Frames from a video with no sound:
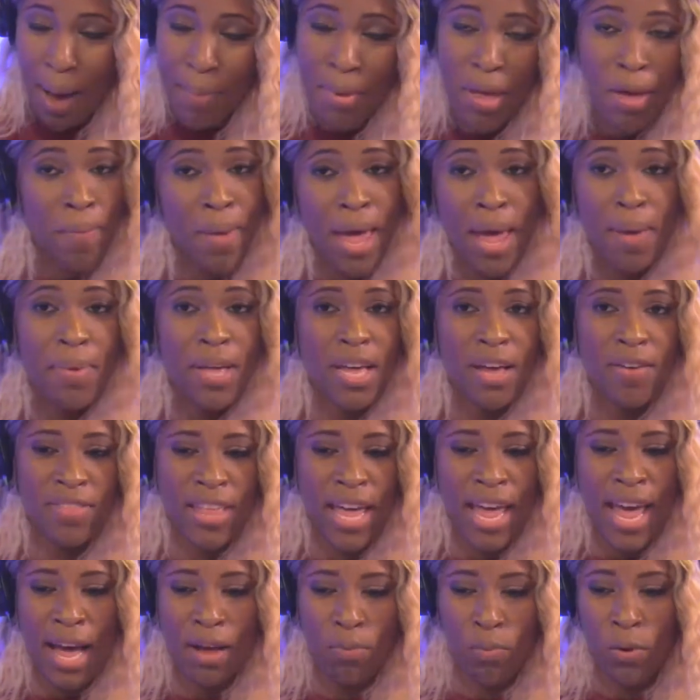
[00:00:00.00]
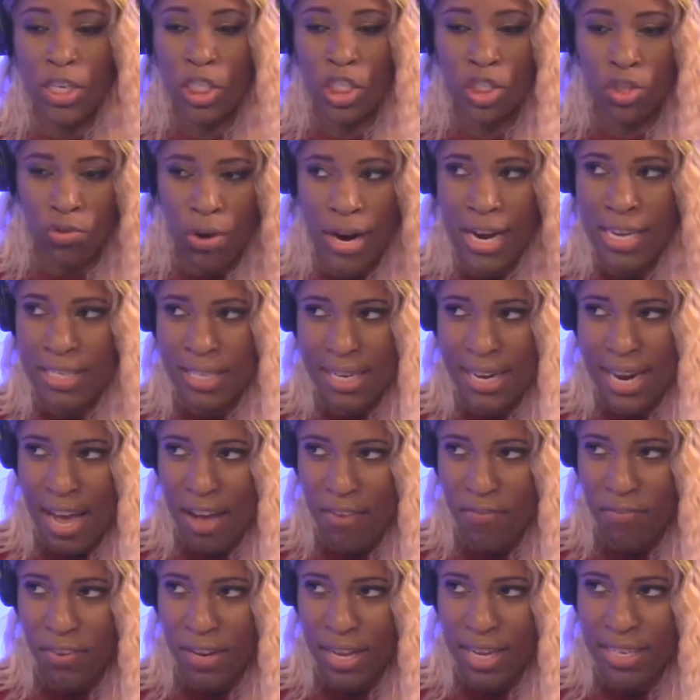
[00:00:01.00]
I mean, maybe if they had went straight to
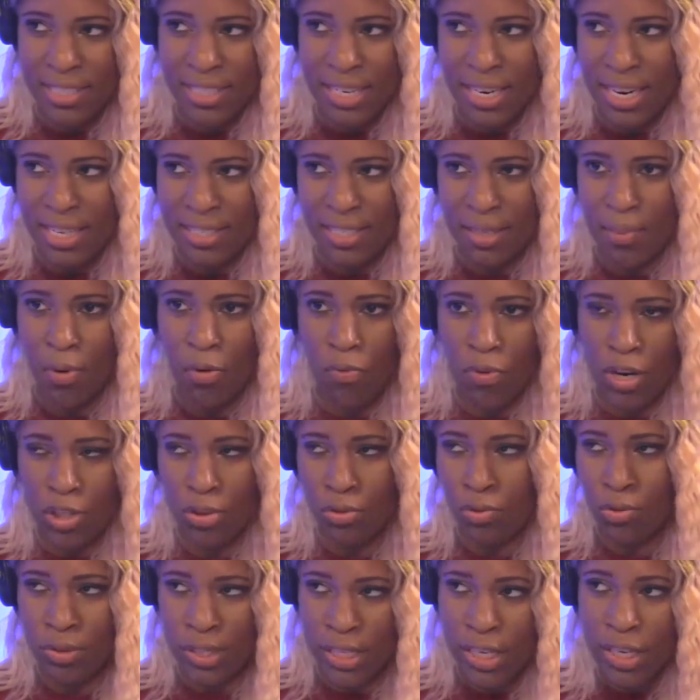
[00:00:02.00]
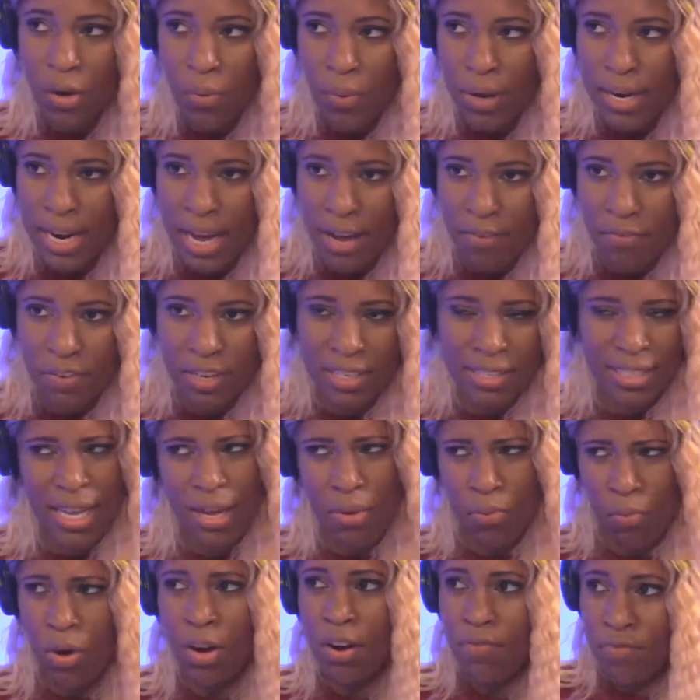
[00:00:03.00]
Netflix and did some original deal with Netflix,
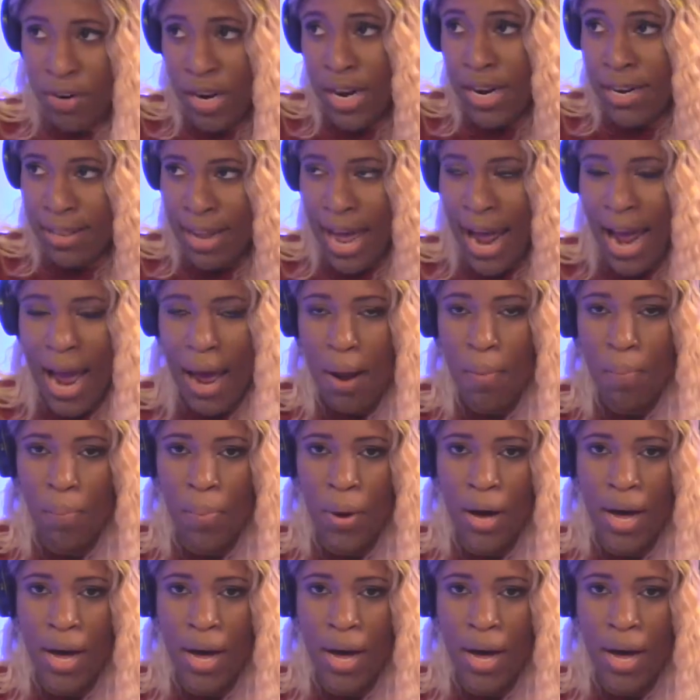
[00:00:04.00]
they would have done that.